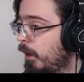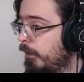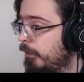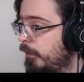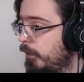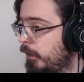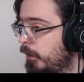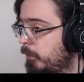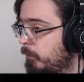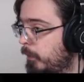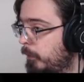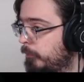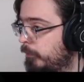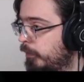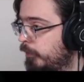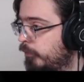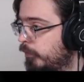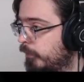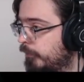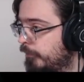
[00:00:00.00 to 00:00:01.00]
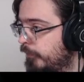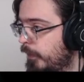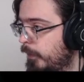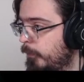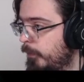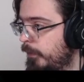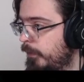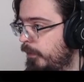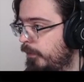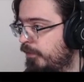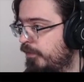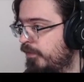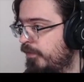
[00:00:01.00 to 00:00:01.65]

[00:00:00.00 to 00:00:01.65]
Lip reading: The memory address for that one is